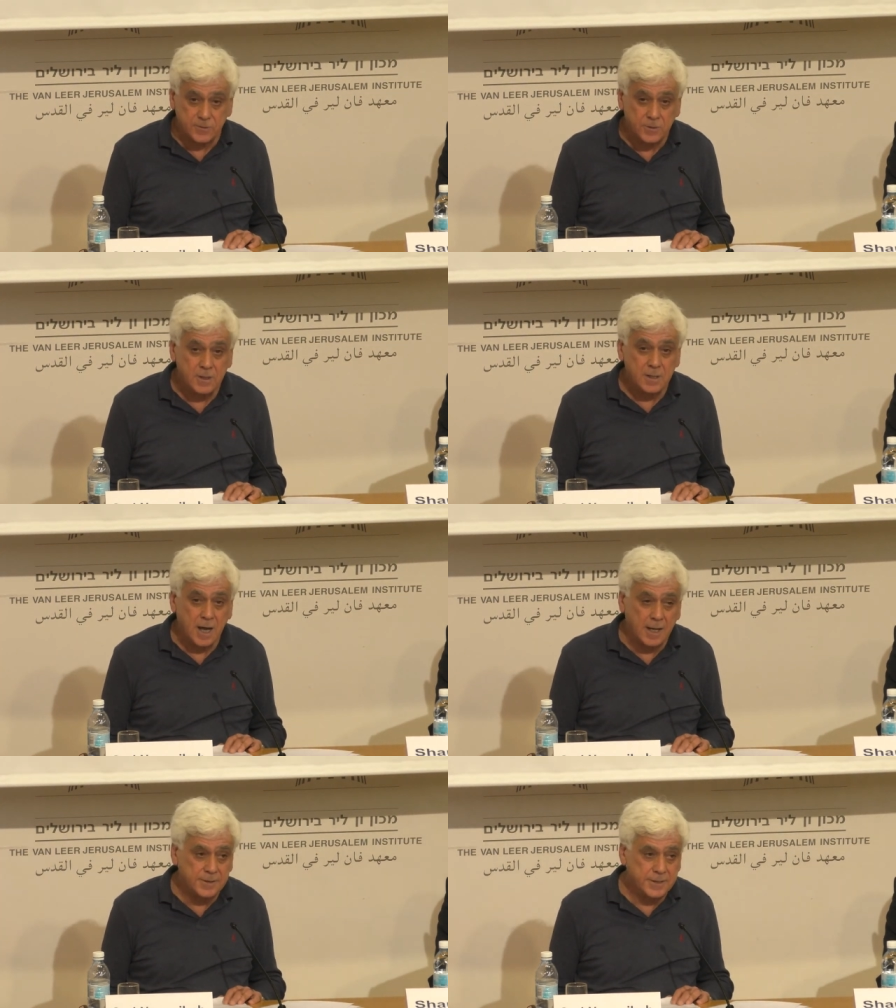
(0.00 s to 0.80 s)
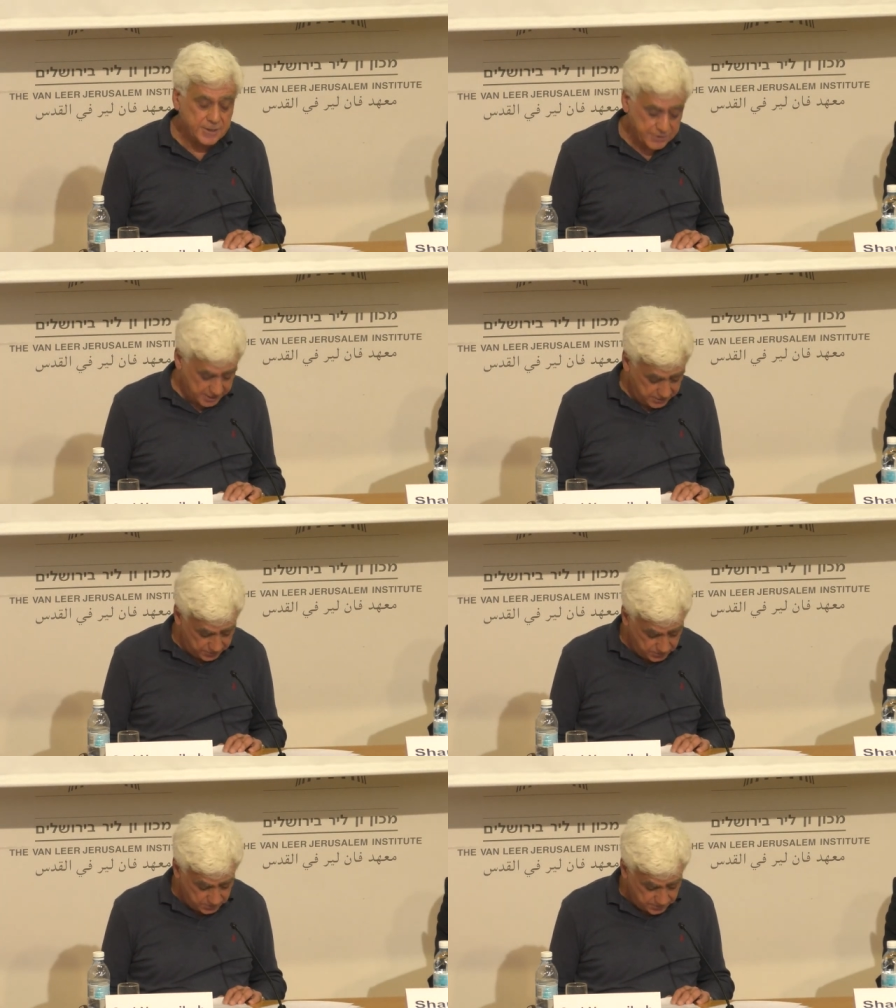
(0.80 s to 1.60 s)
to under Israeli
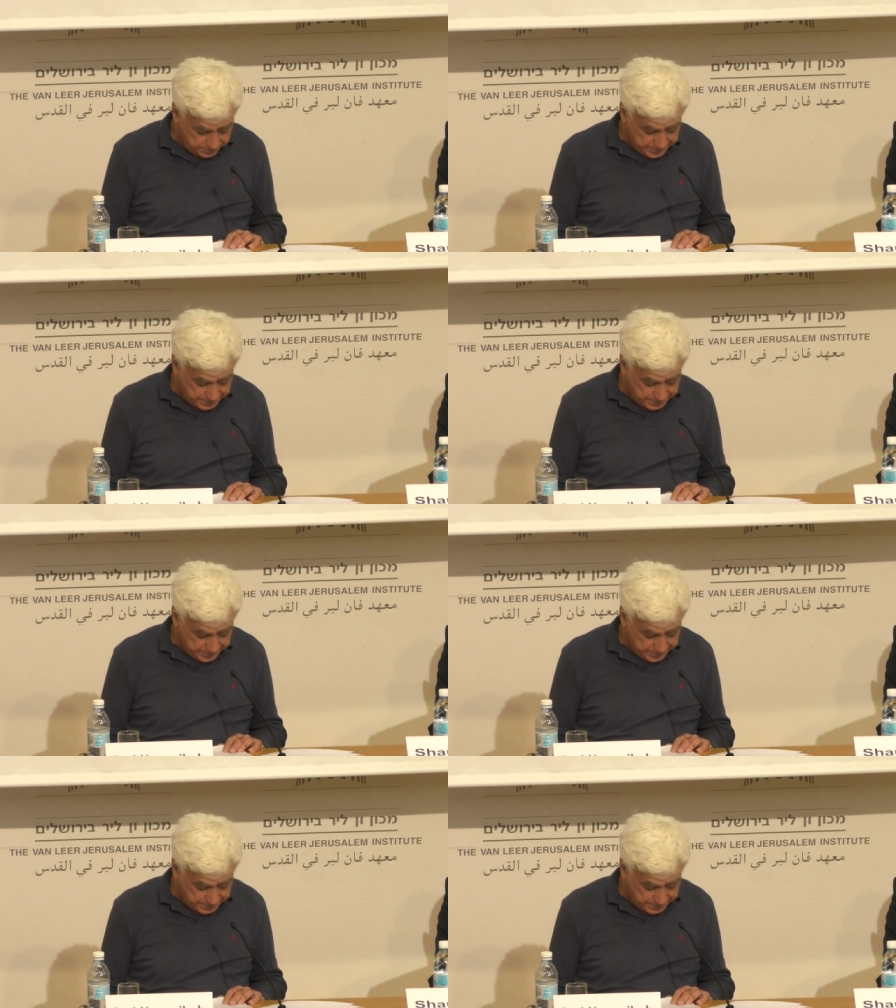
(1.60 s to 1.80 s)
rule